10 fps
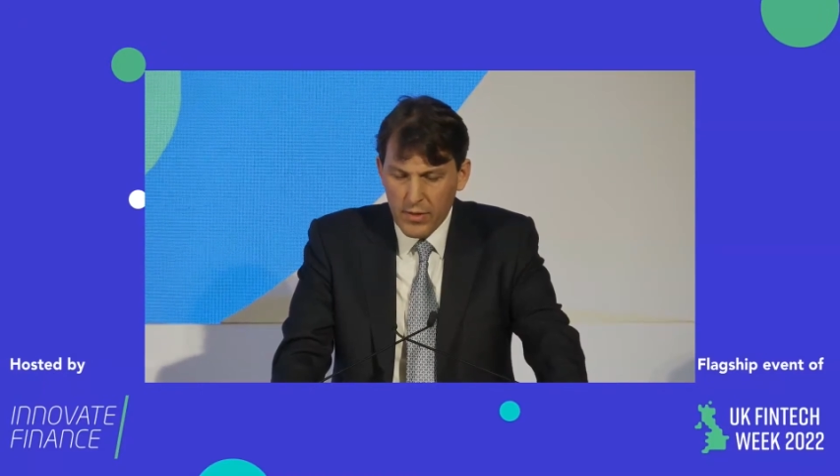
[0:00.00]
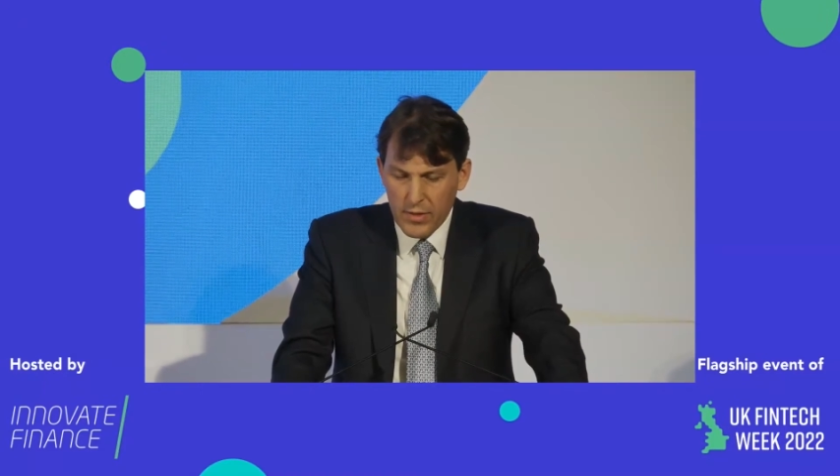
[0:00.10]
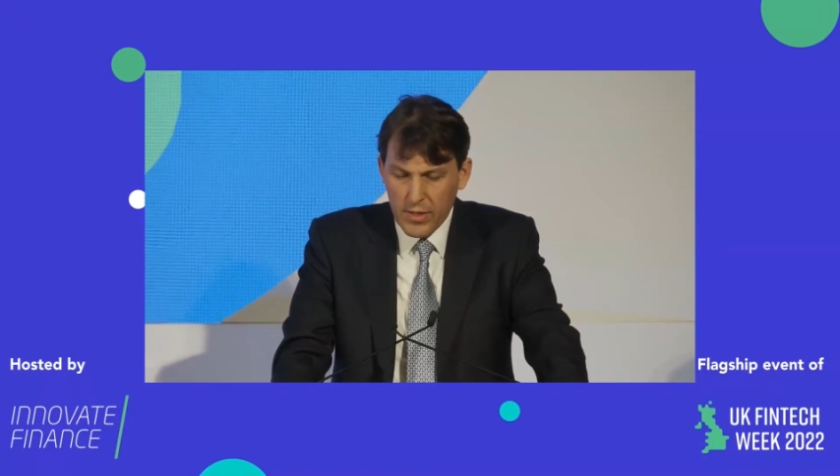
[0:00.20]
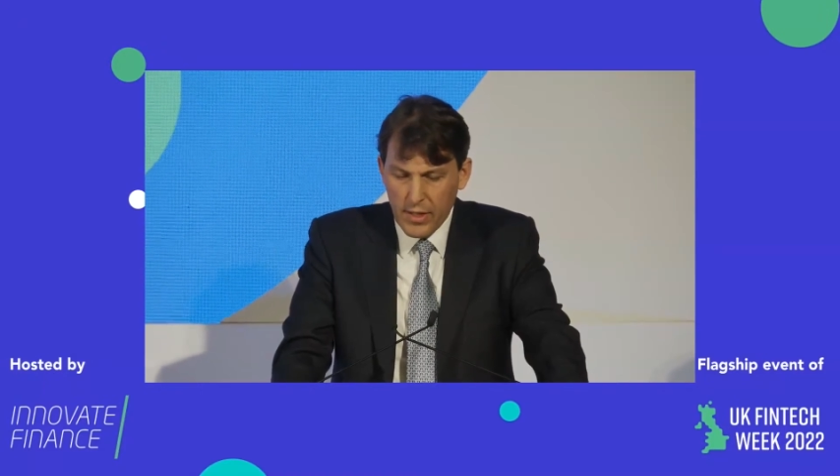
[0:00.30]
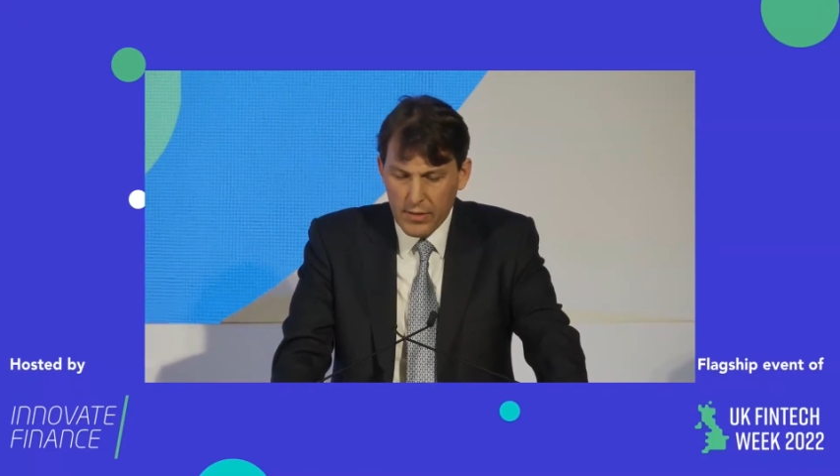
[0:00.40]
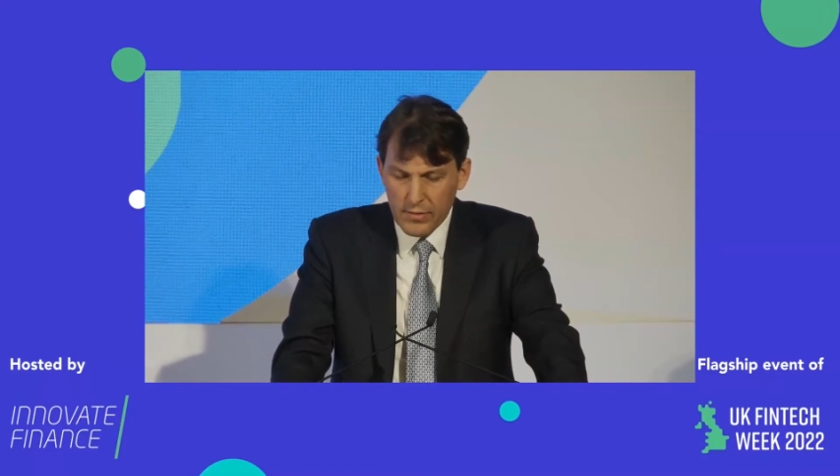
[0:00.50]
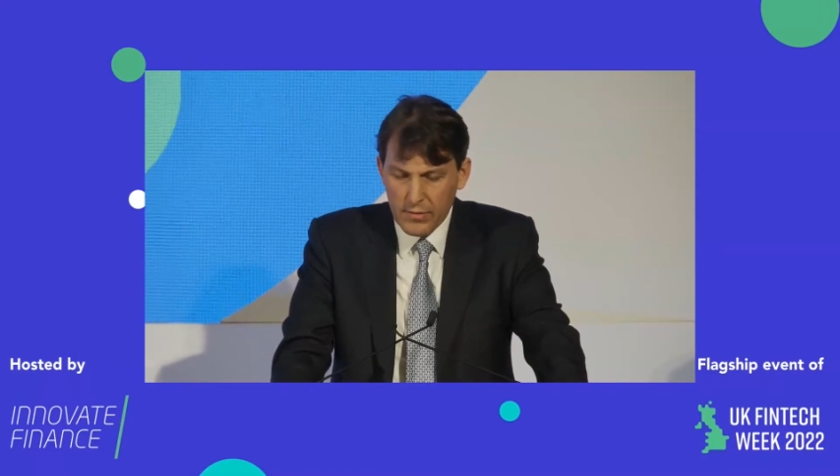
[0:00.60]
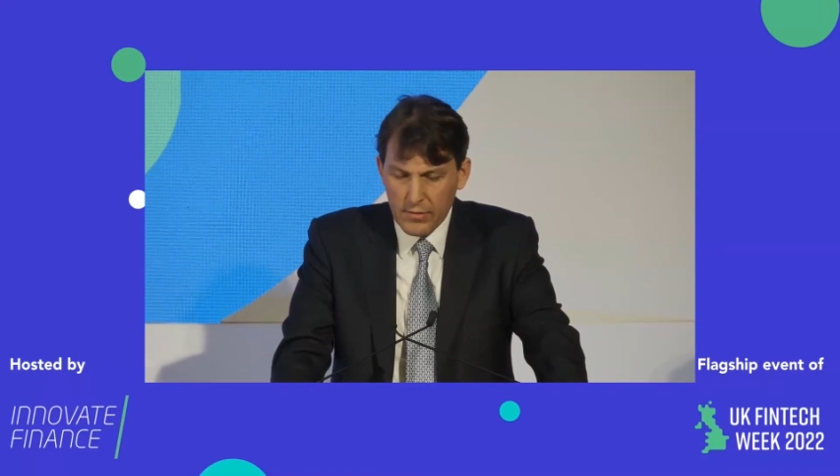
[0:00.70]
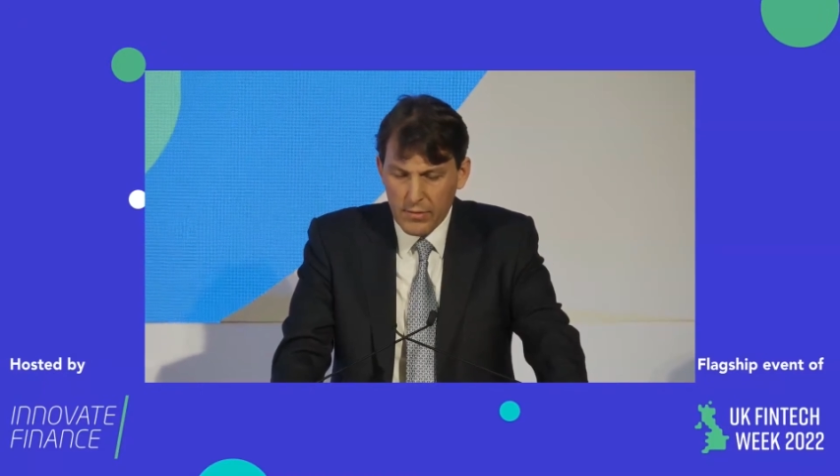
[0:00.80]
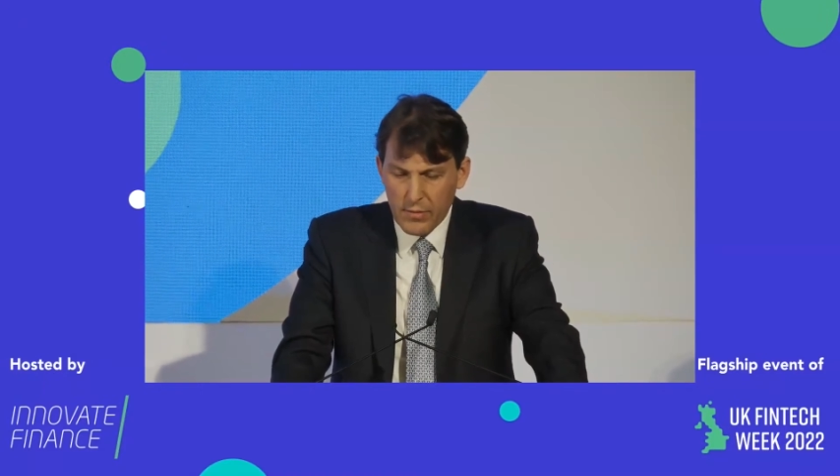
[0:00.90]
answer,
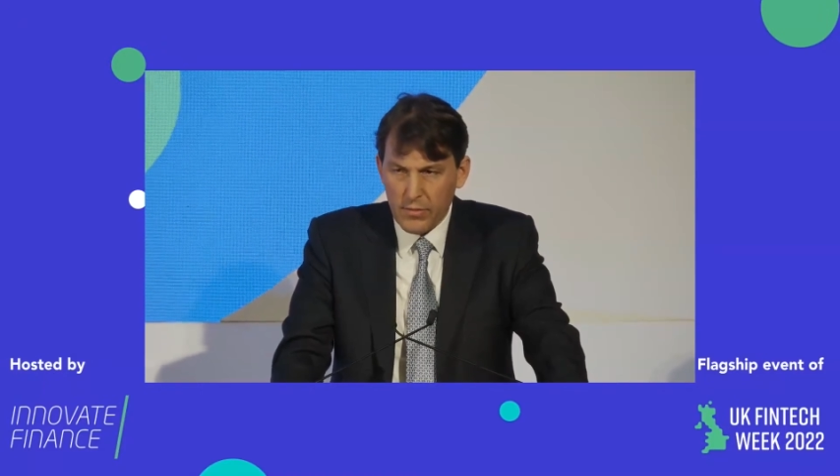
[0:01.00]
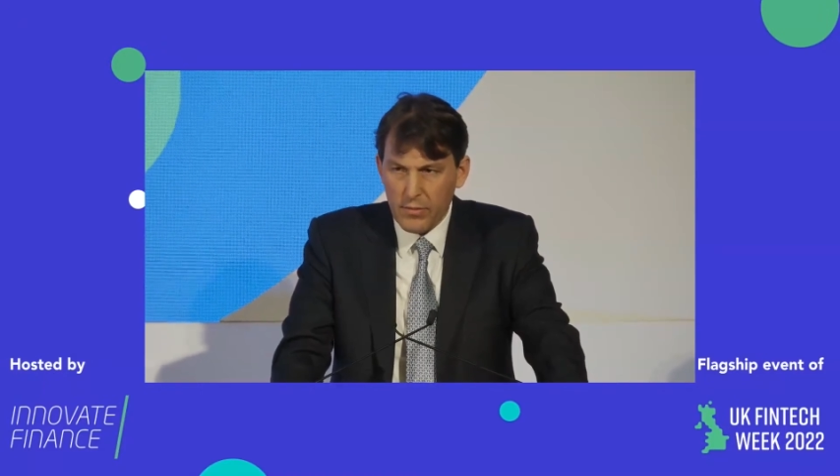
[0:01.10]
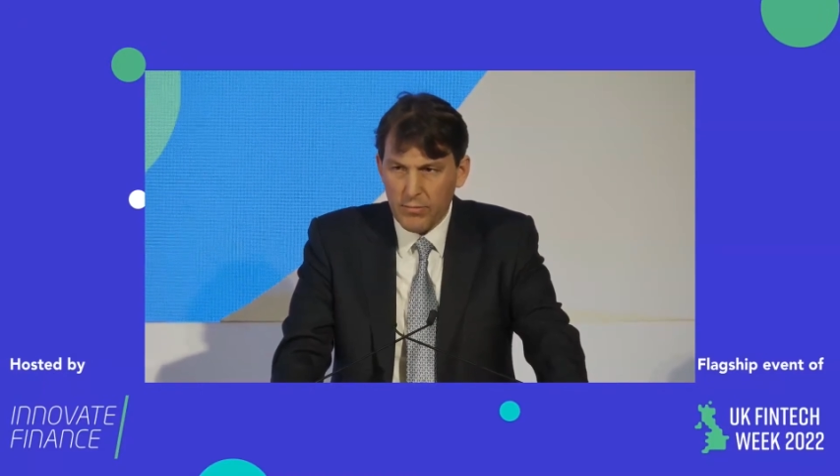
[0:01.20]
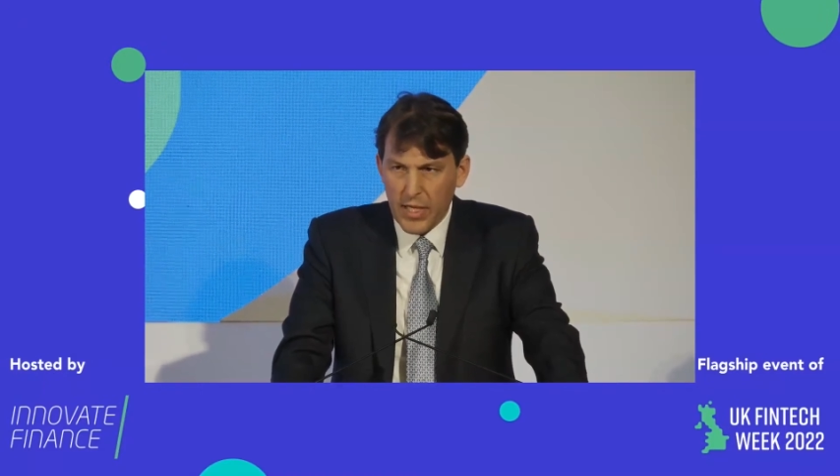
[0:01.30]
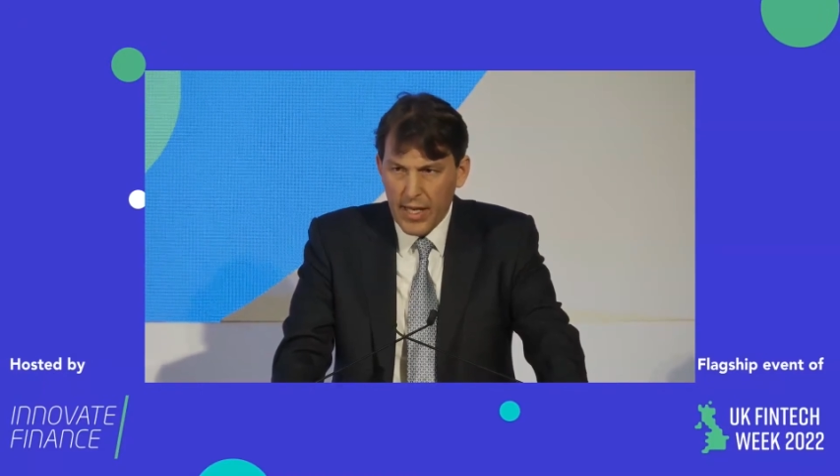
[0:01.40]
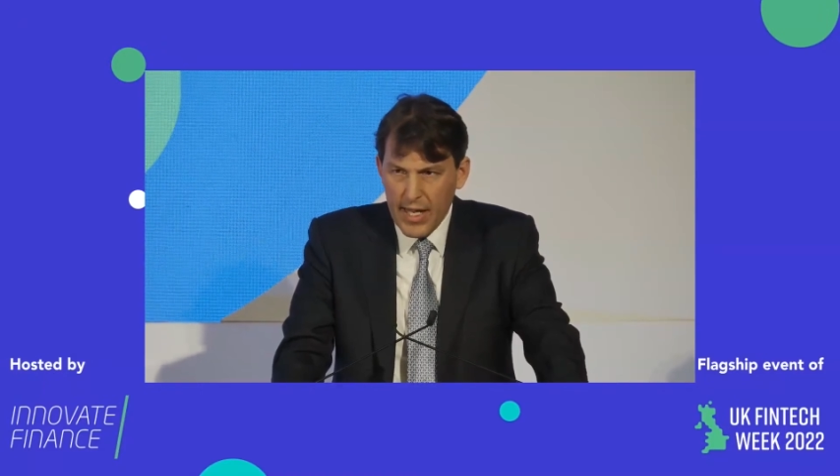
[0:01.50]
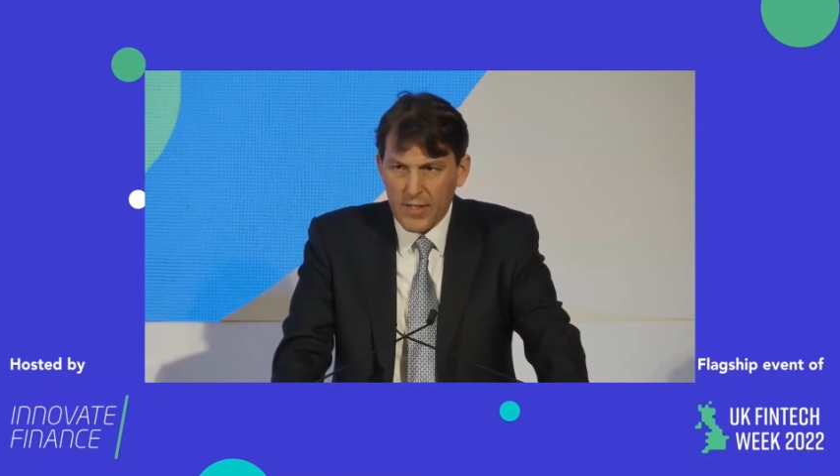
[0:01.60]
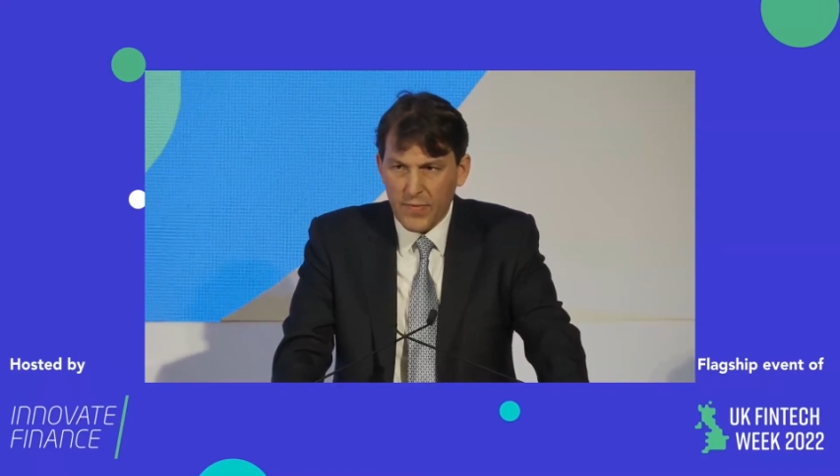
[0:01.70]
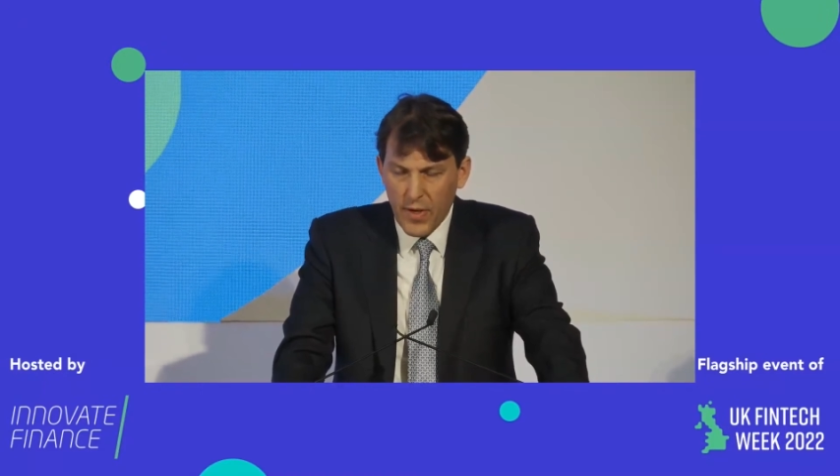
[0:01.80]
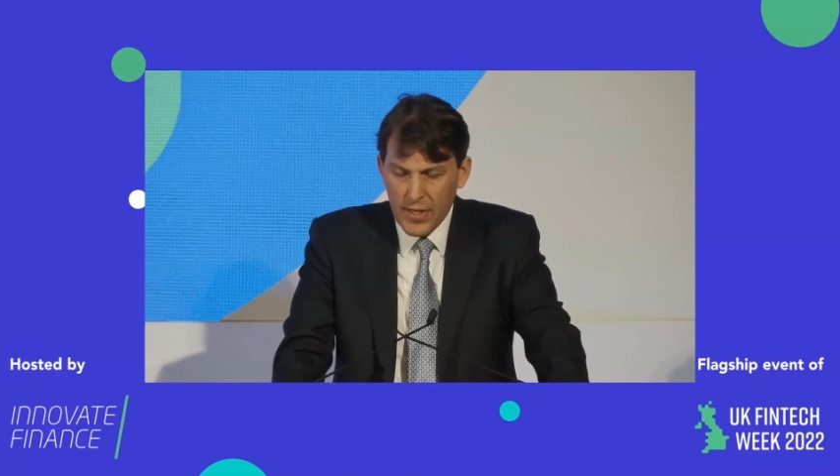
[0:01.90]
but
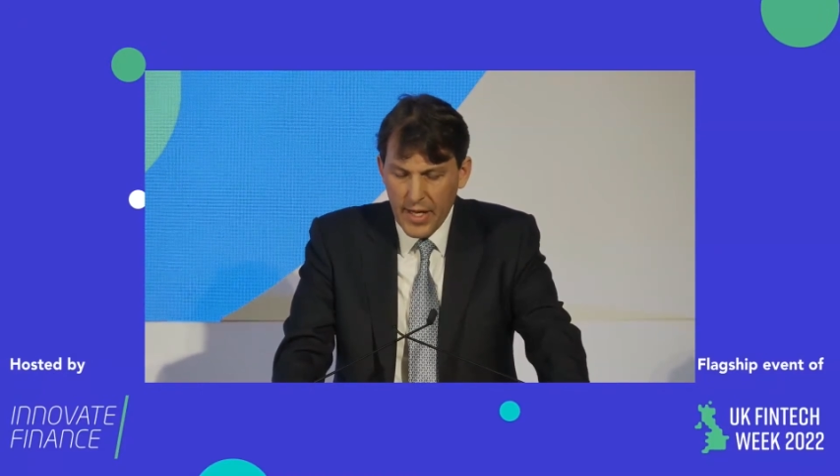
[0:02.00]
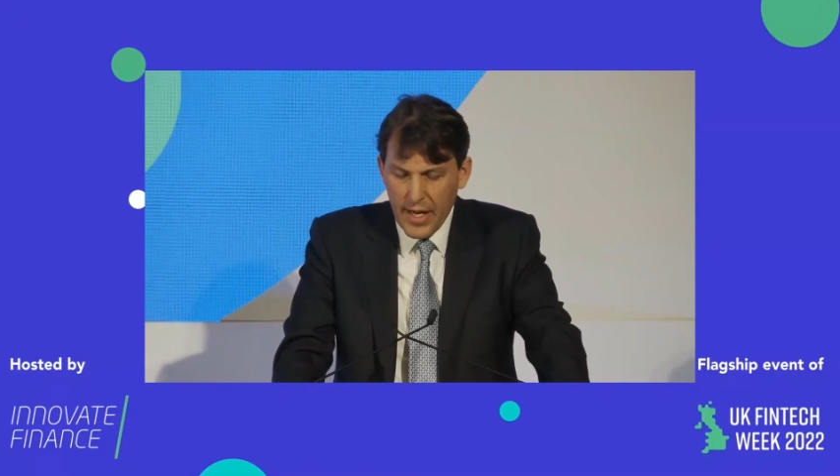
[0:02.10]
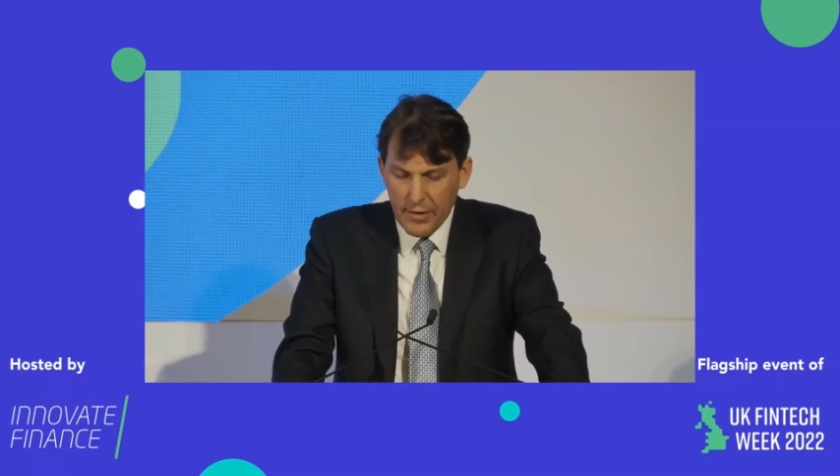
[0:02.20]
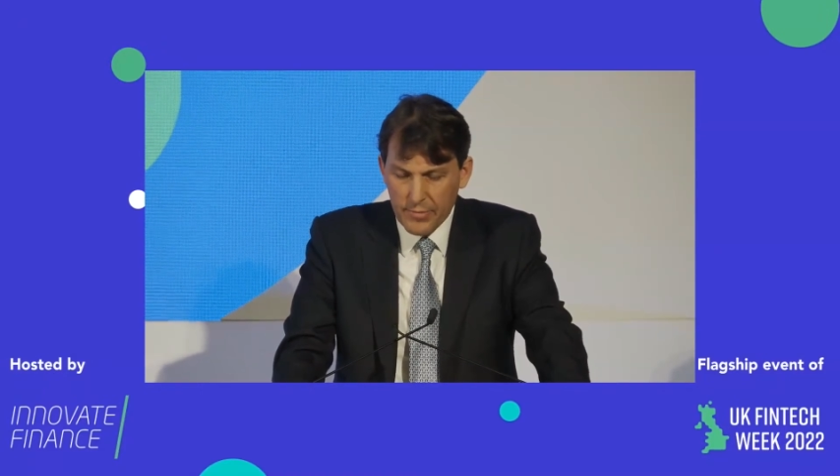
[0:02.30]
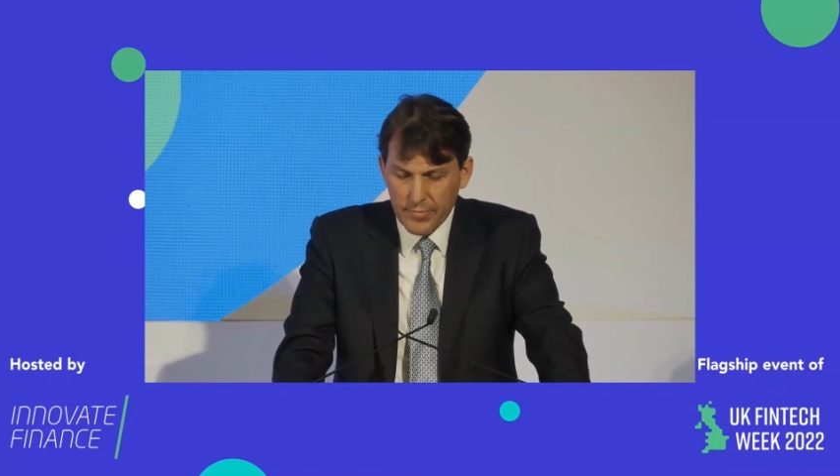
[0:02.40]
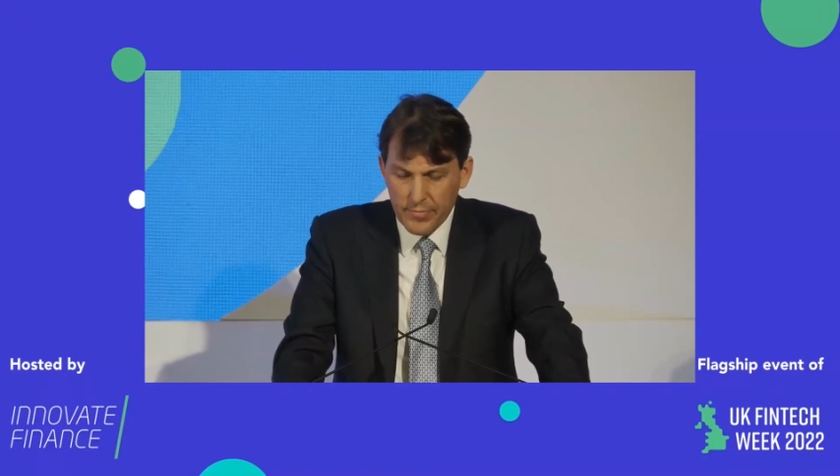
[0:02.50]
let's find out.